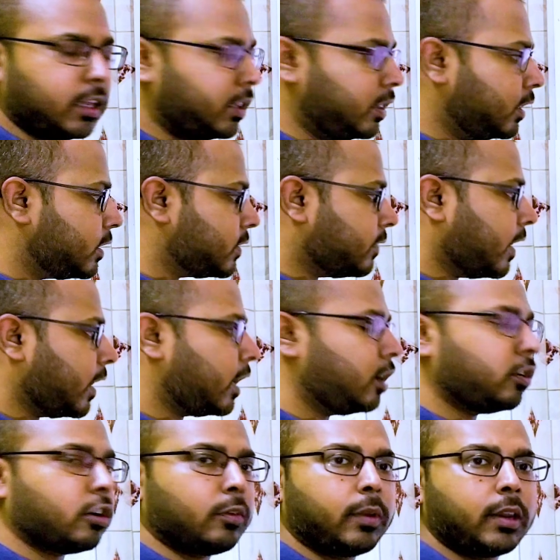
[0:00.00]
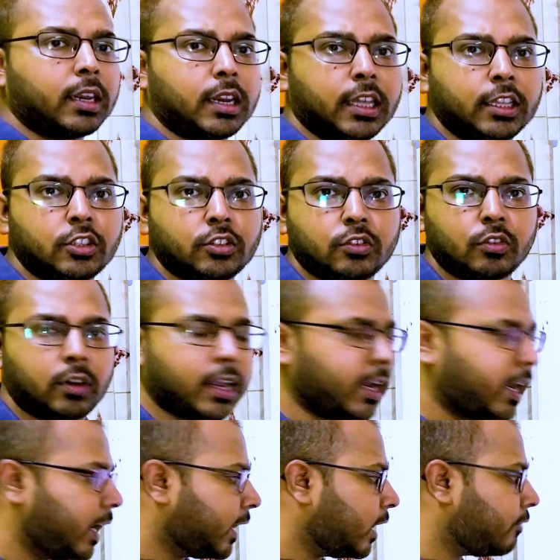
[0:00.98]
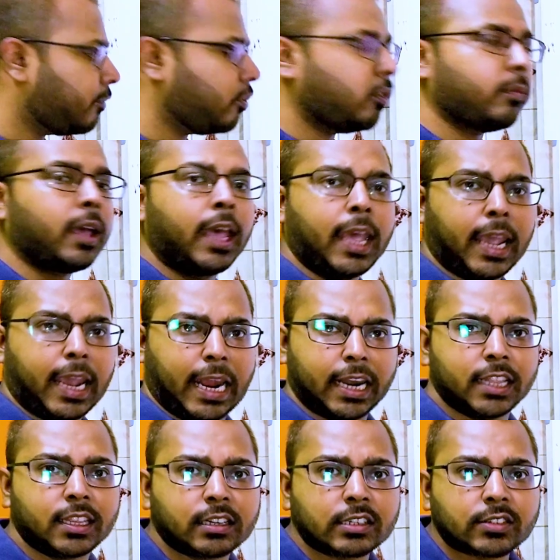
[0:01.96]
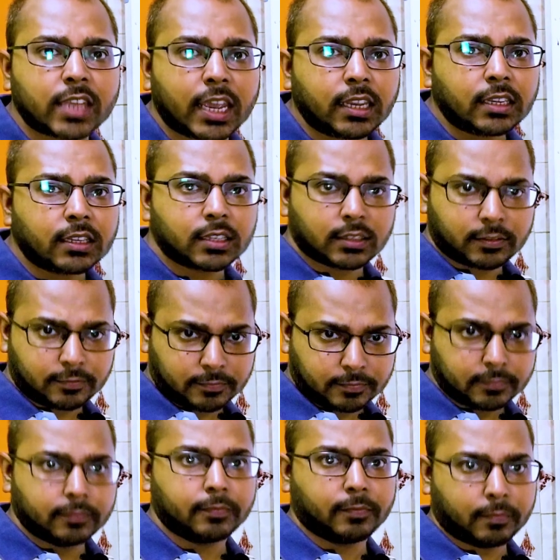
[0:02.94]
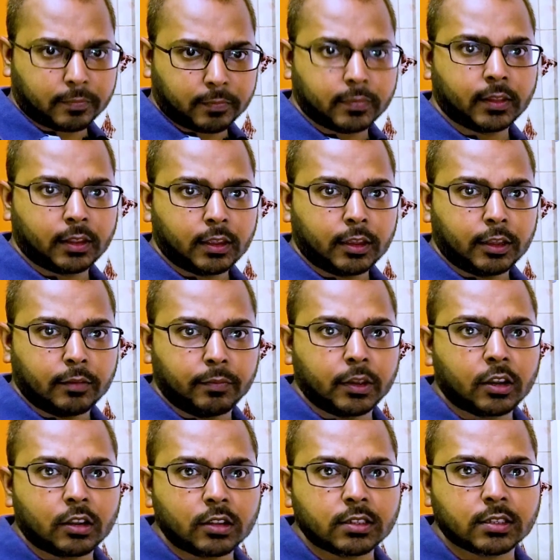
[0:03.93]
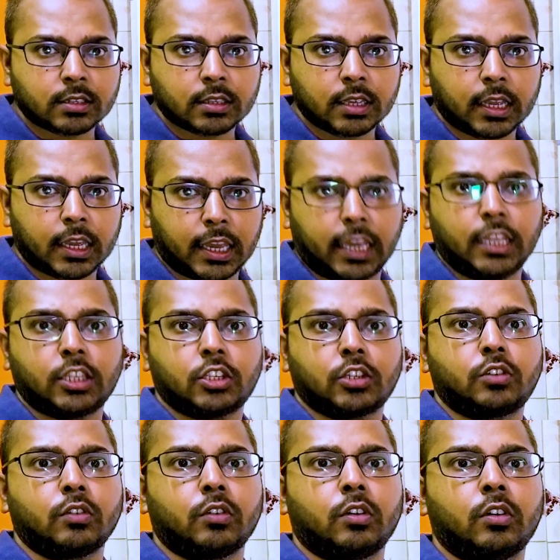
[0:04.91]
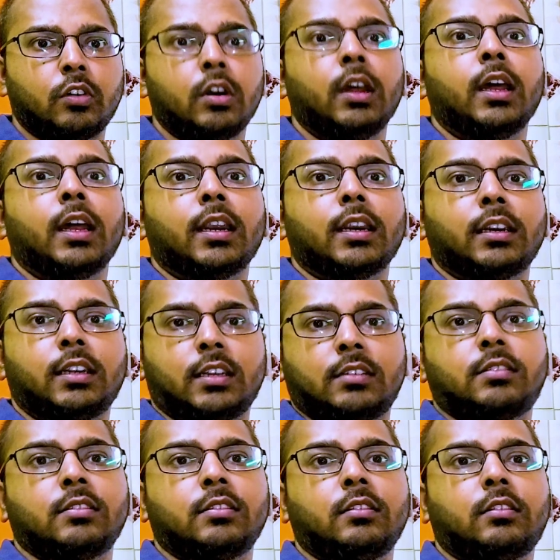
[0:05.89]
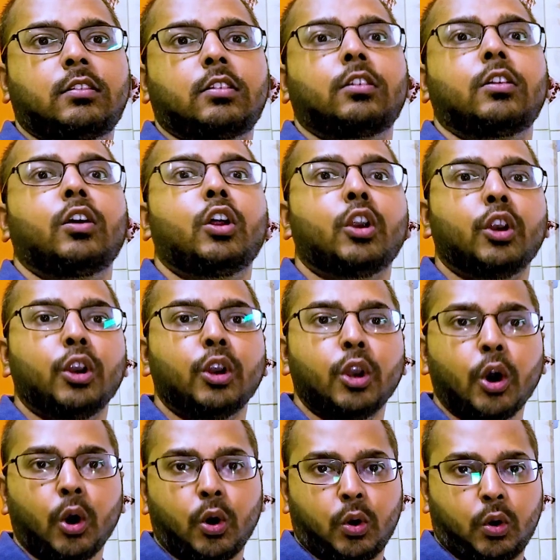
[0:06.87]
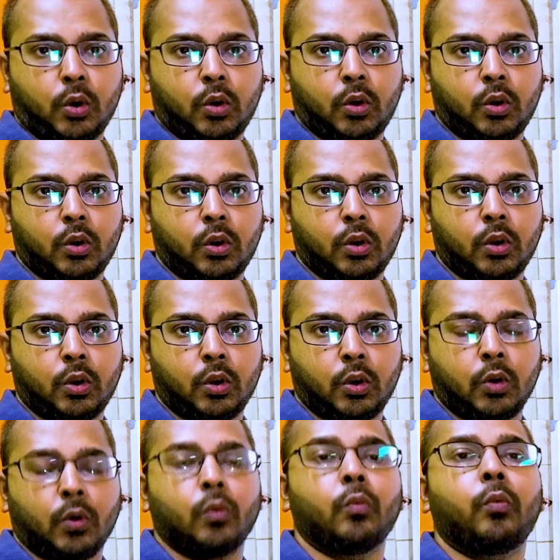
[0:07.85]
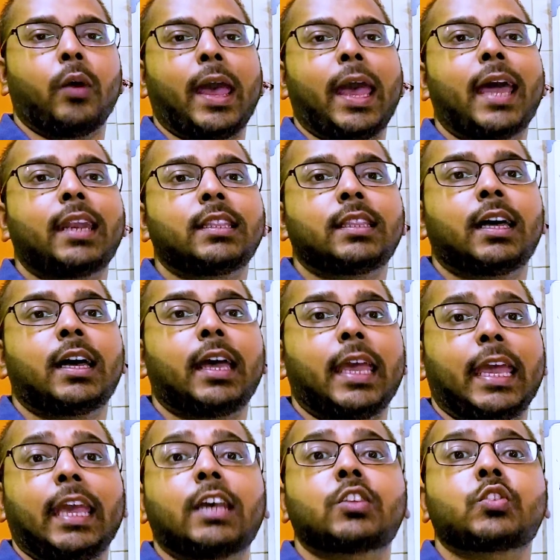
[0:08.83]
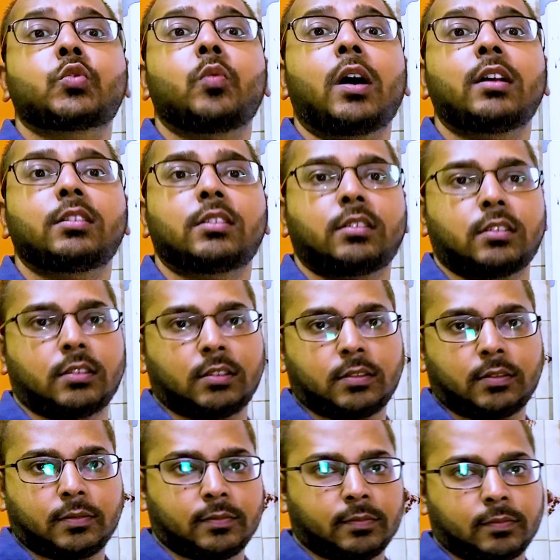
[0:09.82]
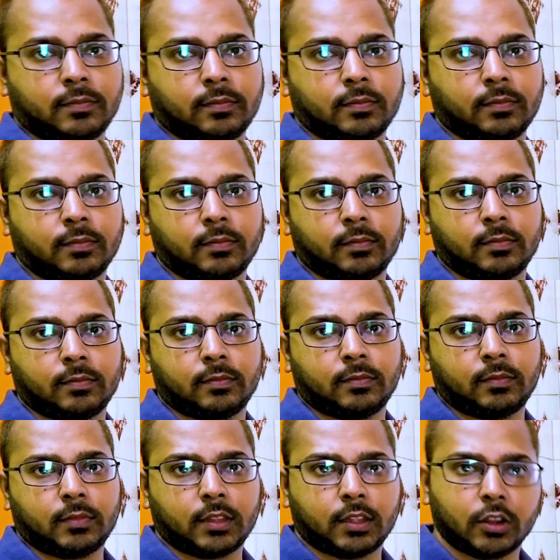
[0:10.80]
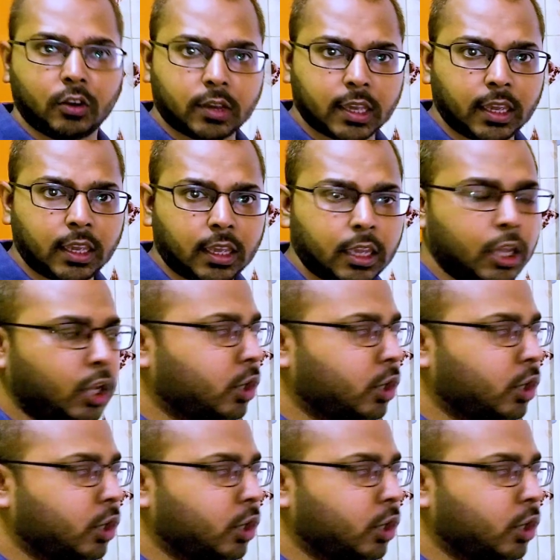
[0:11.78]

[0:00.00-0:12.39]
In this vacant orbital, H2O can attack from another side. Because H2O doesn't know where the X was. Okay?